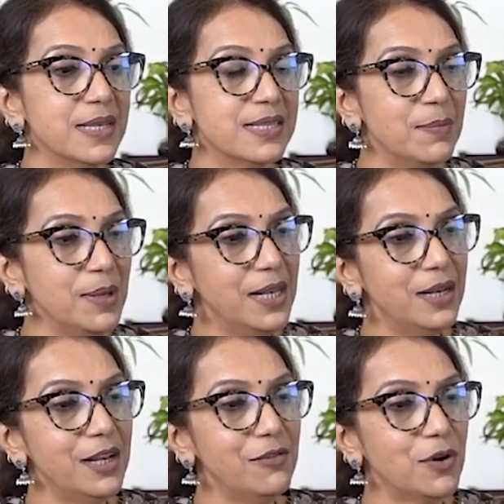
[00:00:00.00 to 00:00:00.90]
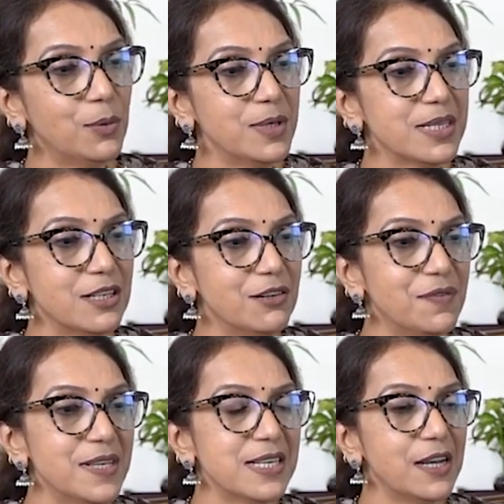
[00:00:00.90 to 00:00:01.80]
Similarly, from the
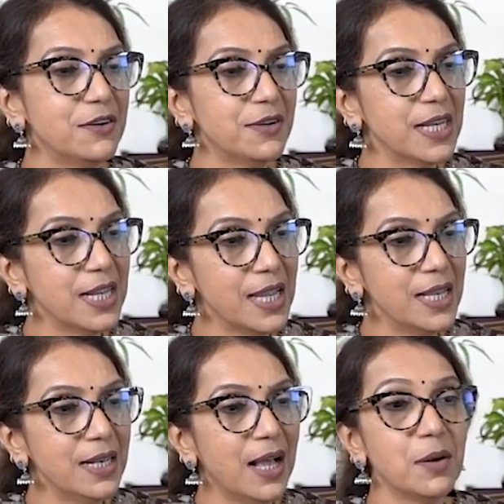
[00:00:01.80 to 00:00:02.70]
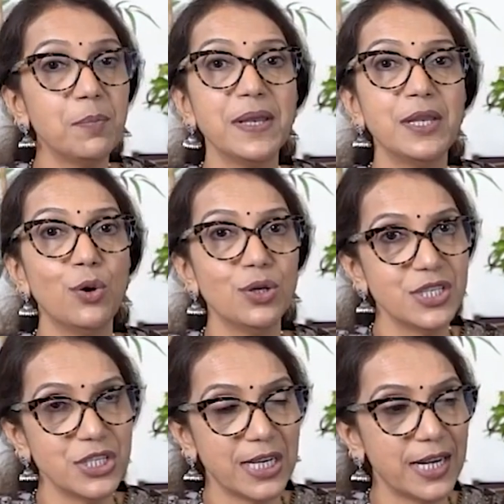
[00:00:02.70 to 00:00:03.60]
surface entering in are
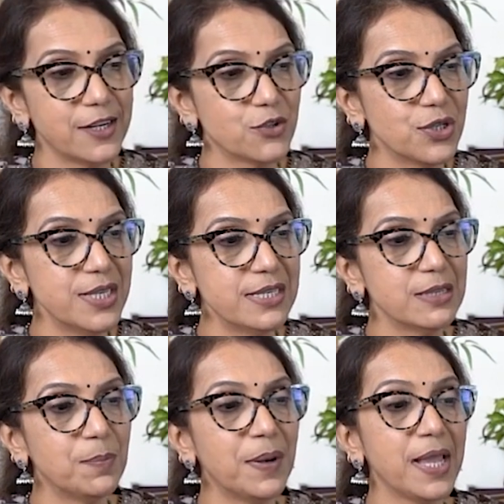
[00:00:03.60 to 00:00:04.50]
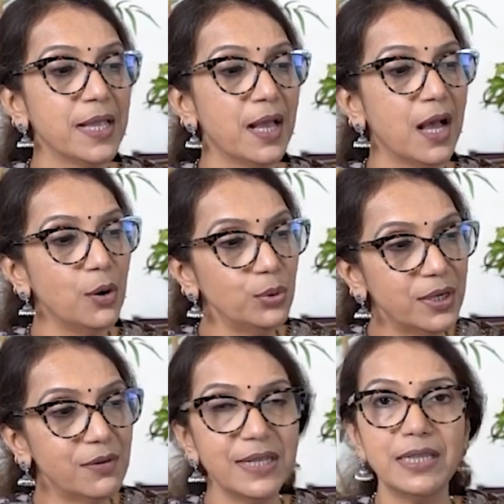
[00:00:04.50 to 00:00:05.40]
periosteal arteries supplying
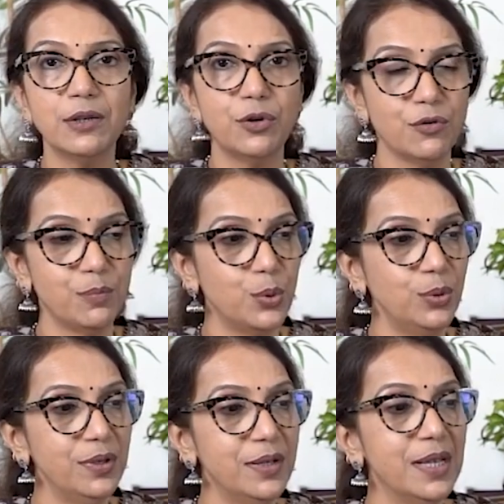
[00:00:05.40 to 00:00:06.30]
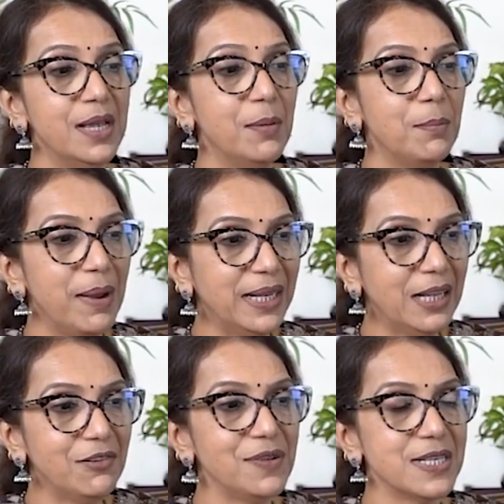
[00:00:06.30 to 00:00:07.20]
outer 1/3 of bone,
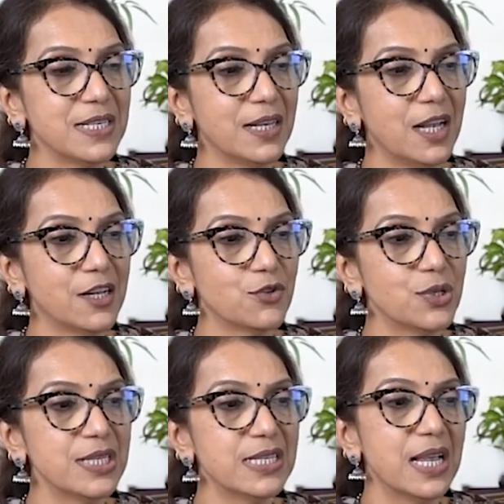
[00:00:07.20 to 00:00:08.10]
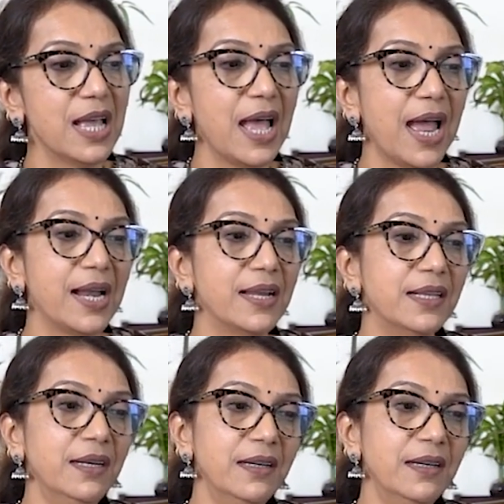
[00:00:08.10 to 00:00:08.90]
metaphyseal arteries and the